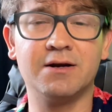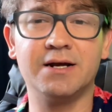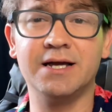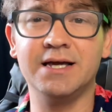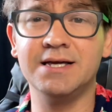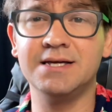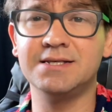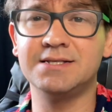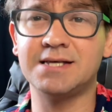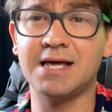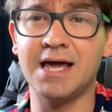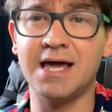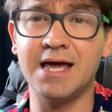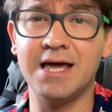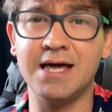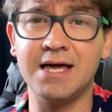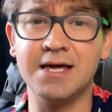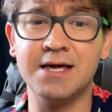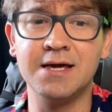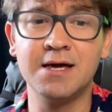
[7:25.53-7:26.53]
is
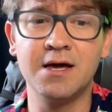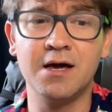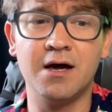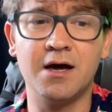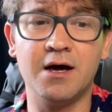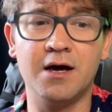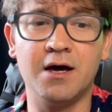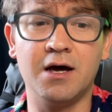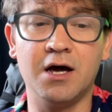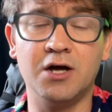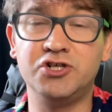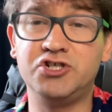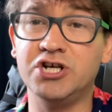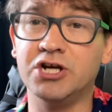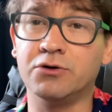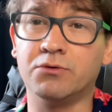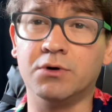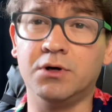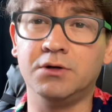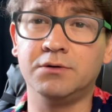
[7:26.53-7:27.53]
a
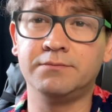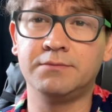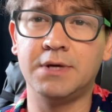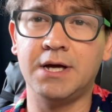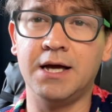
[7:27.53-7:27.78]
general.